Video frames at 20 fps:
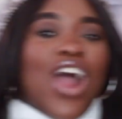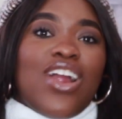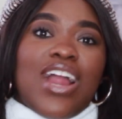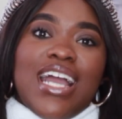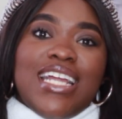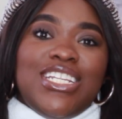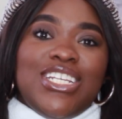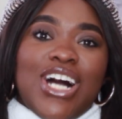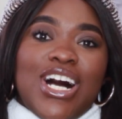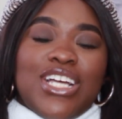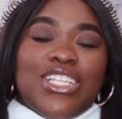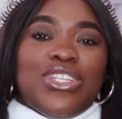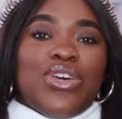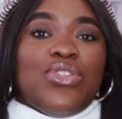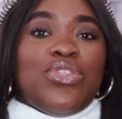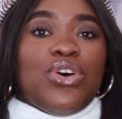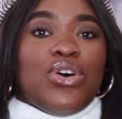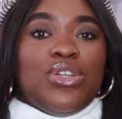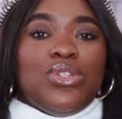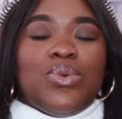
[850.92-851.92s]
All right, y'all, so
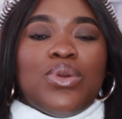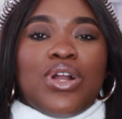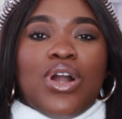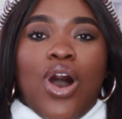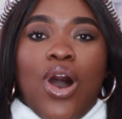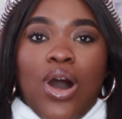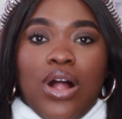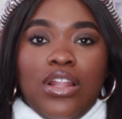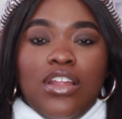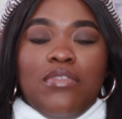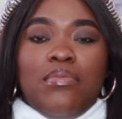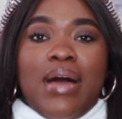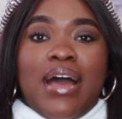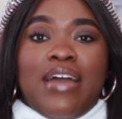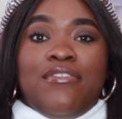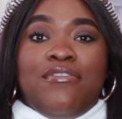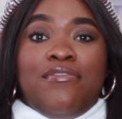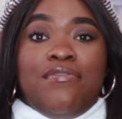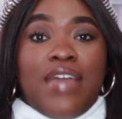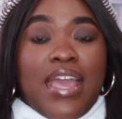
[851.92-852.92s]
those were all of
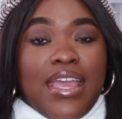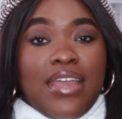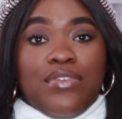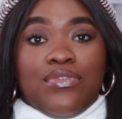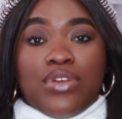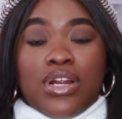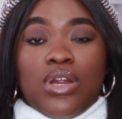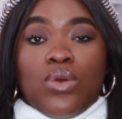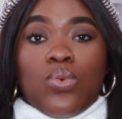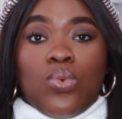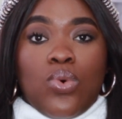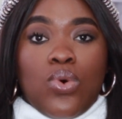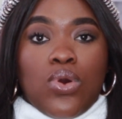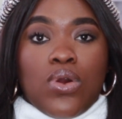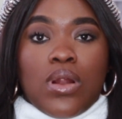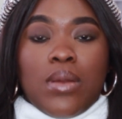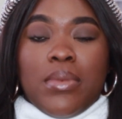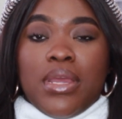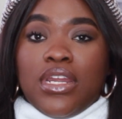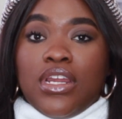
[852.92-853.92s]
my favorite
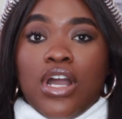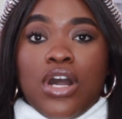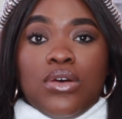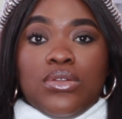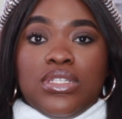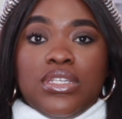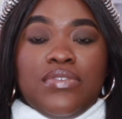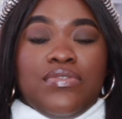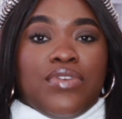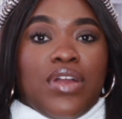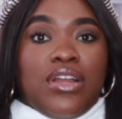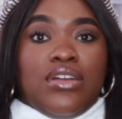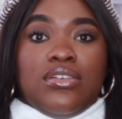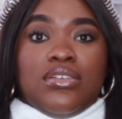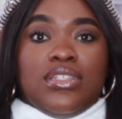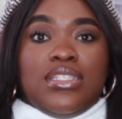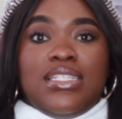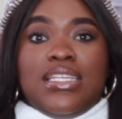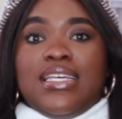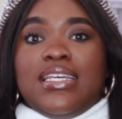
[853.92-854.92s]
warm and cozy
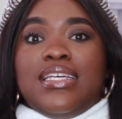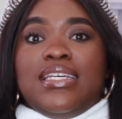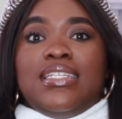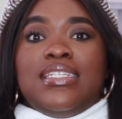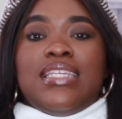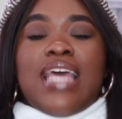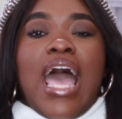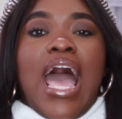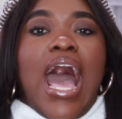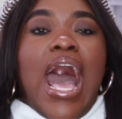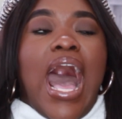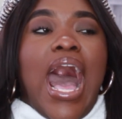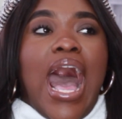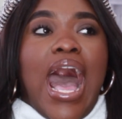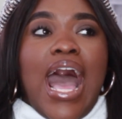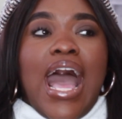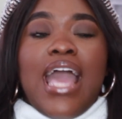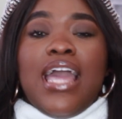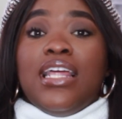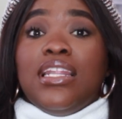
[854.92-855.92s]
fragrances.
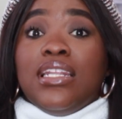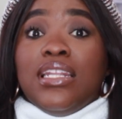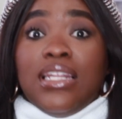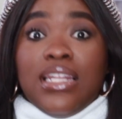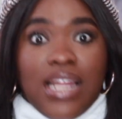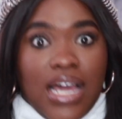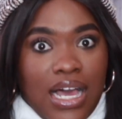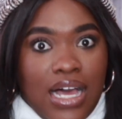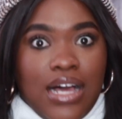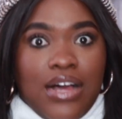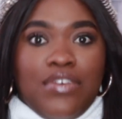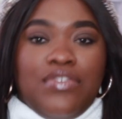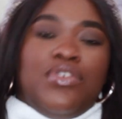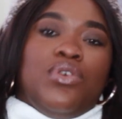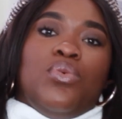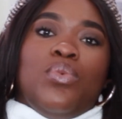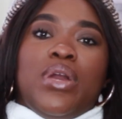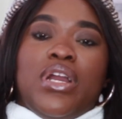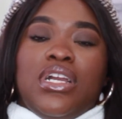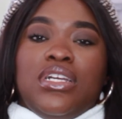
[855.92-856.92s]
I love
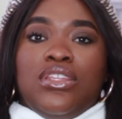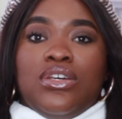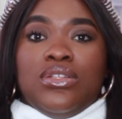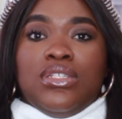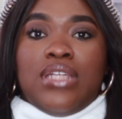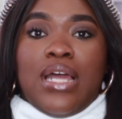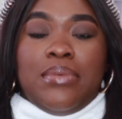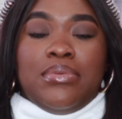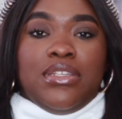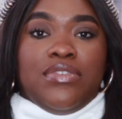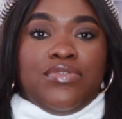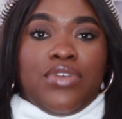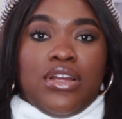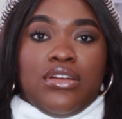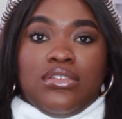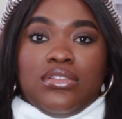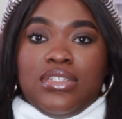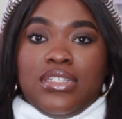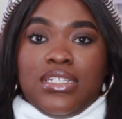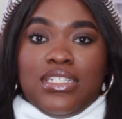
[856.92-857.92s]
wearing those types of
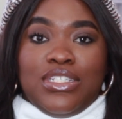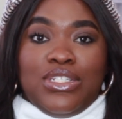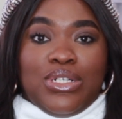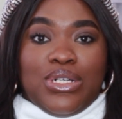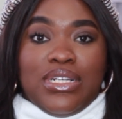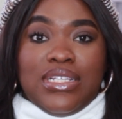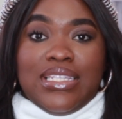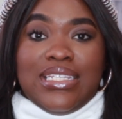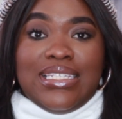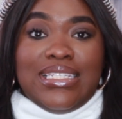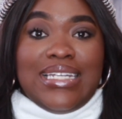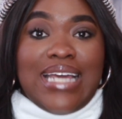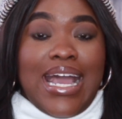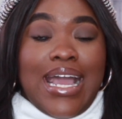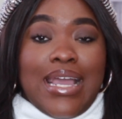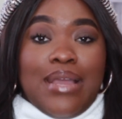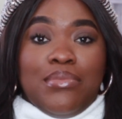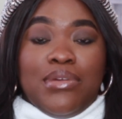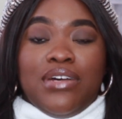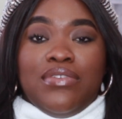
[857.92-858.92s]
fragrances during this
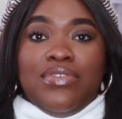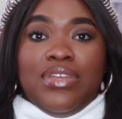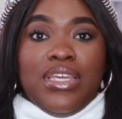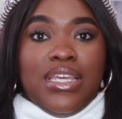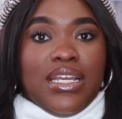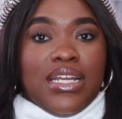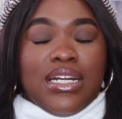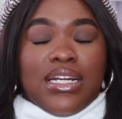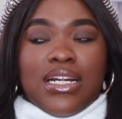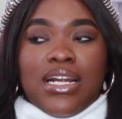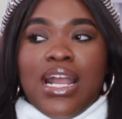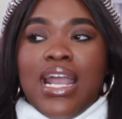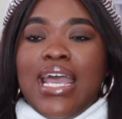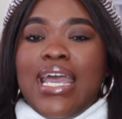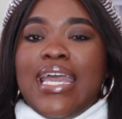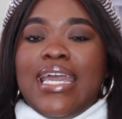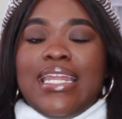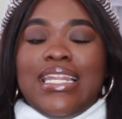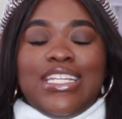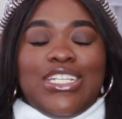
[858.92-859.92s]
time of year.
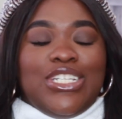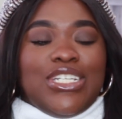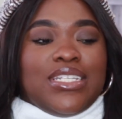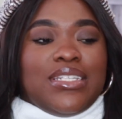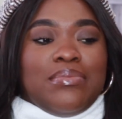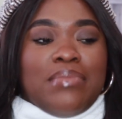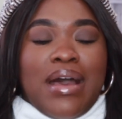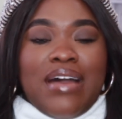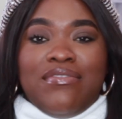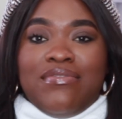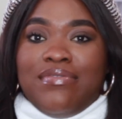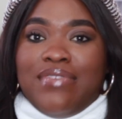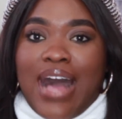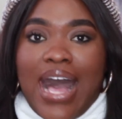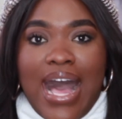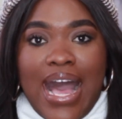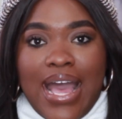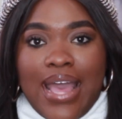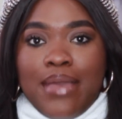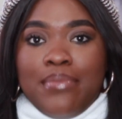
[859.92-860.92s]
It is just my
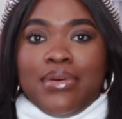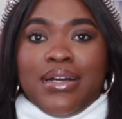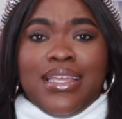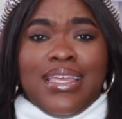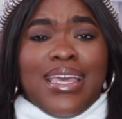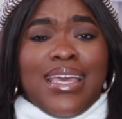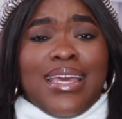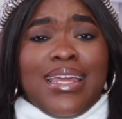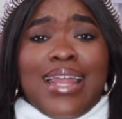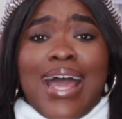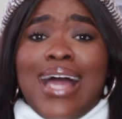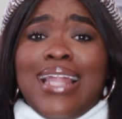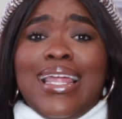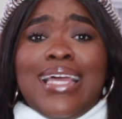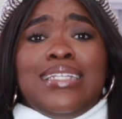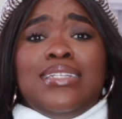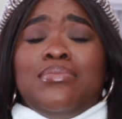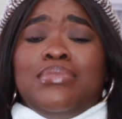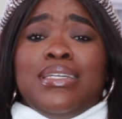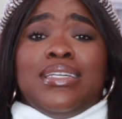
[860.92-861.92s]
vibe. Again, I
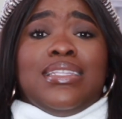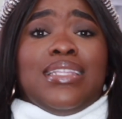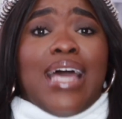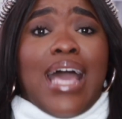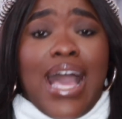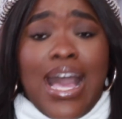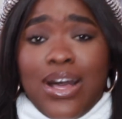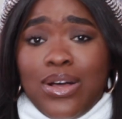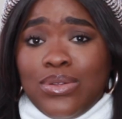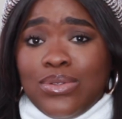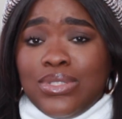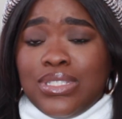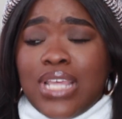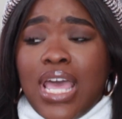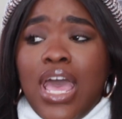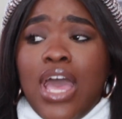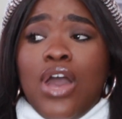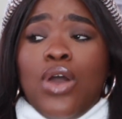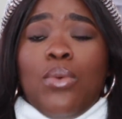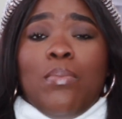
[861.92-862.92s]
like to be in the house,
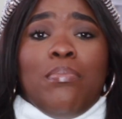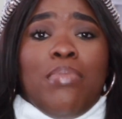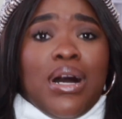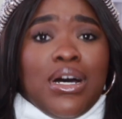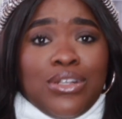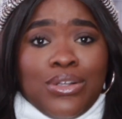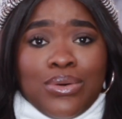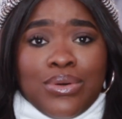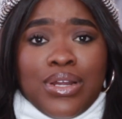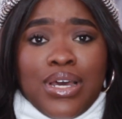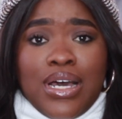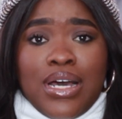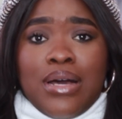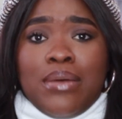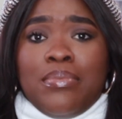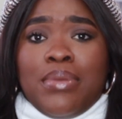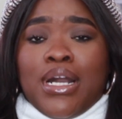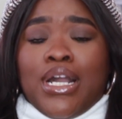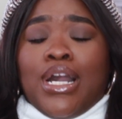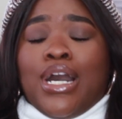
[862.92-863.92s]
bundled
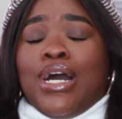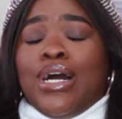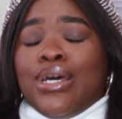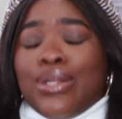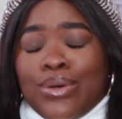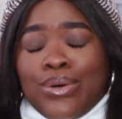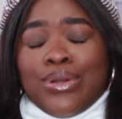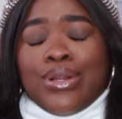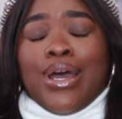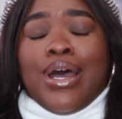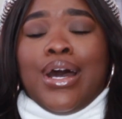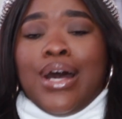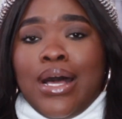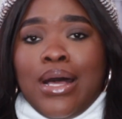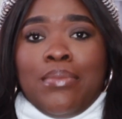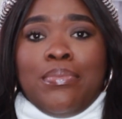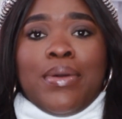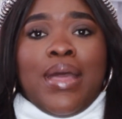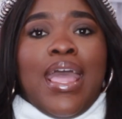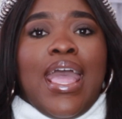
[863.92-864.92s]
up, cuddled
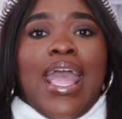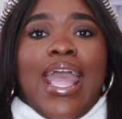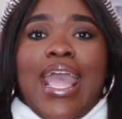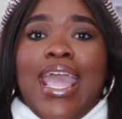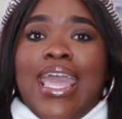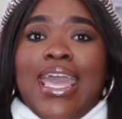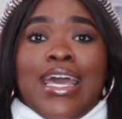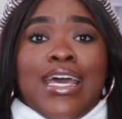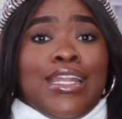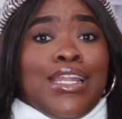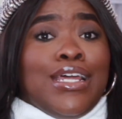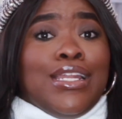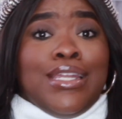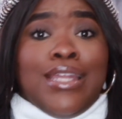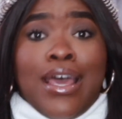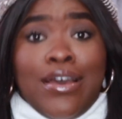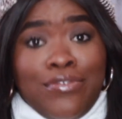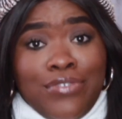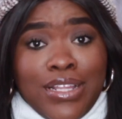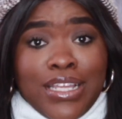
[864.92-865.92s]
up, and
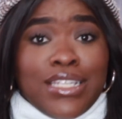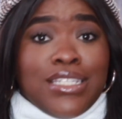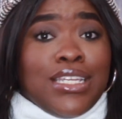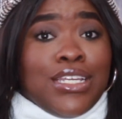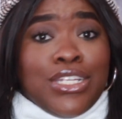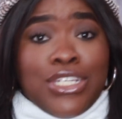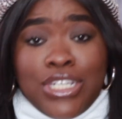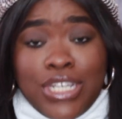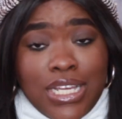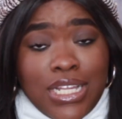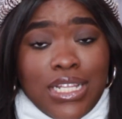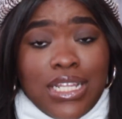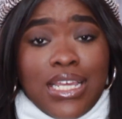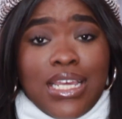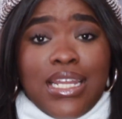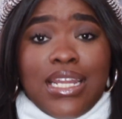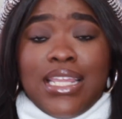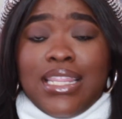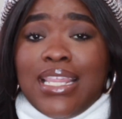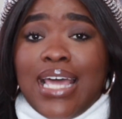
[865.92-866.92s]
Netflix and
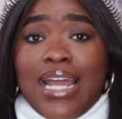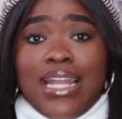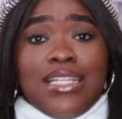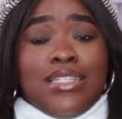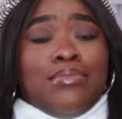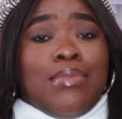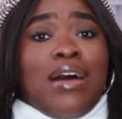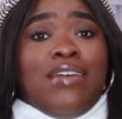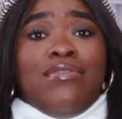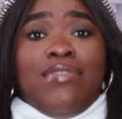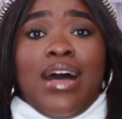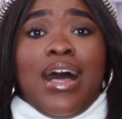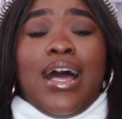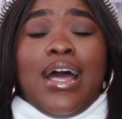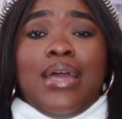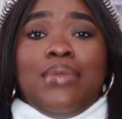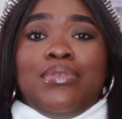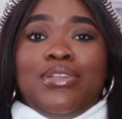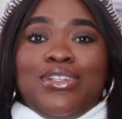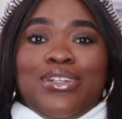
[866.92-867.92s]
chilling. That is my
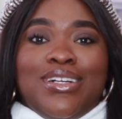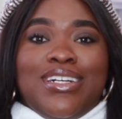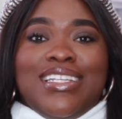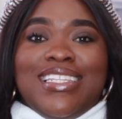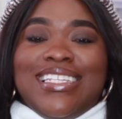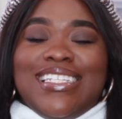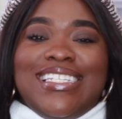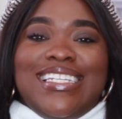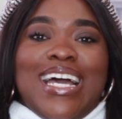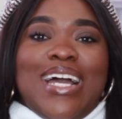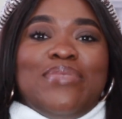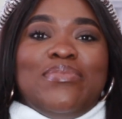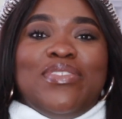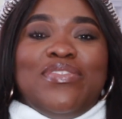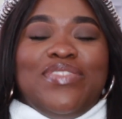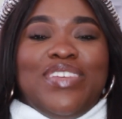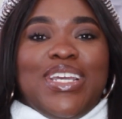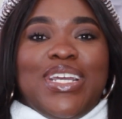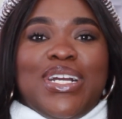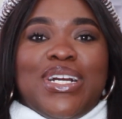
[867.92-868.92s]
vibe during this time
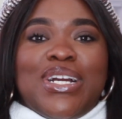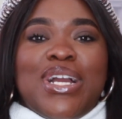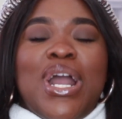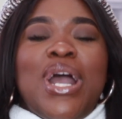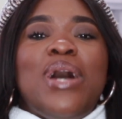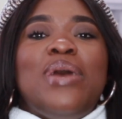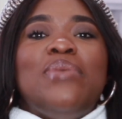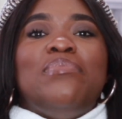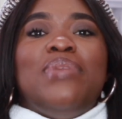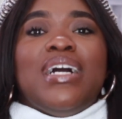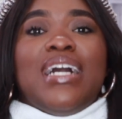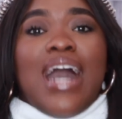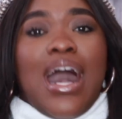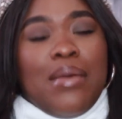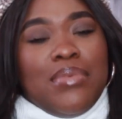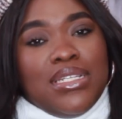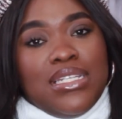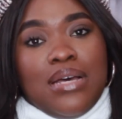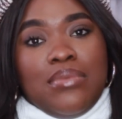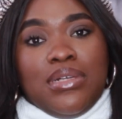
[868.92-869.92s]
of year. But
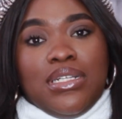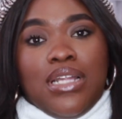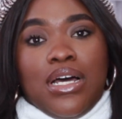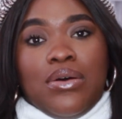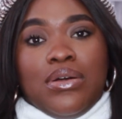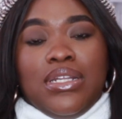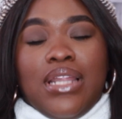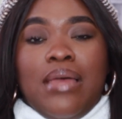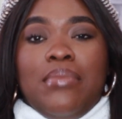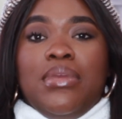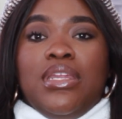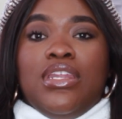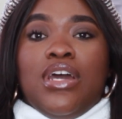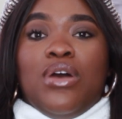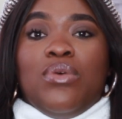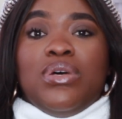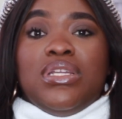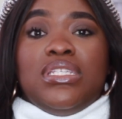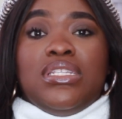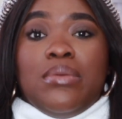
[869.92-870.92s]
comment down below and let me know
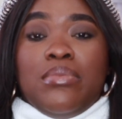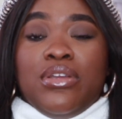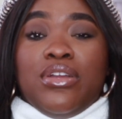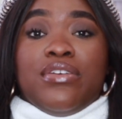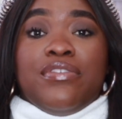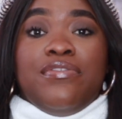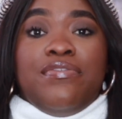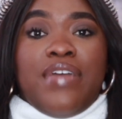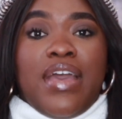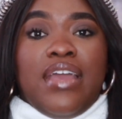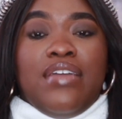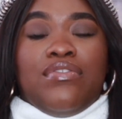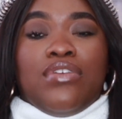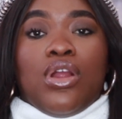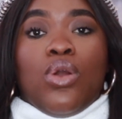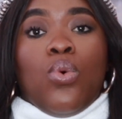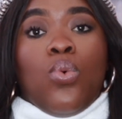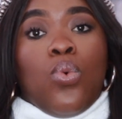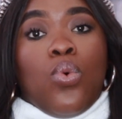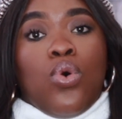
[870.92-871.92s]
what some of your
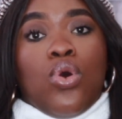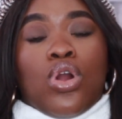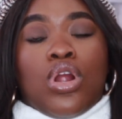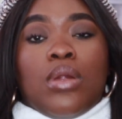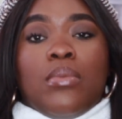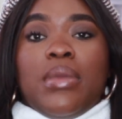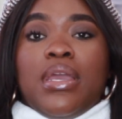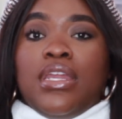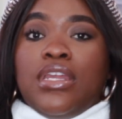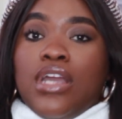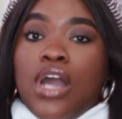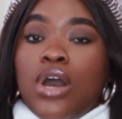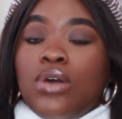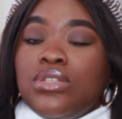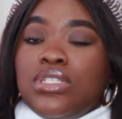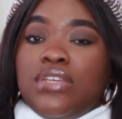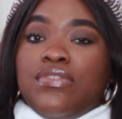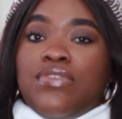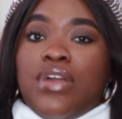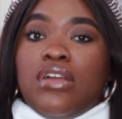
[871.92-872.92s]
favorite warm and
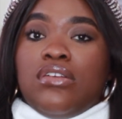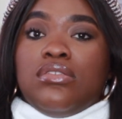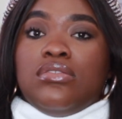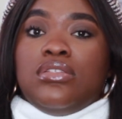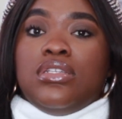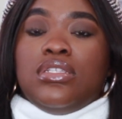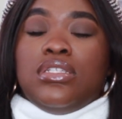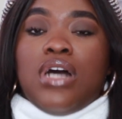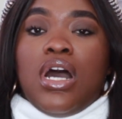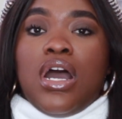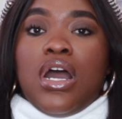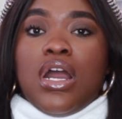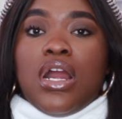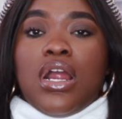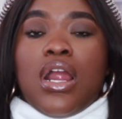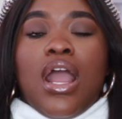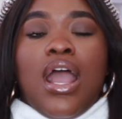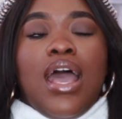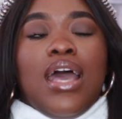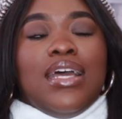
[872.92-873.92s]
cozy fragrances
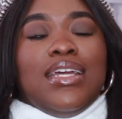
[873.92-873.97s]
are.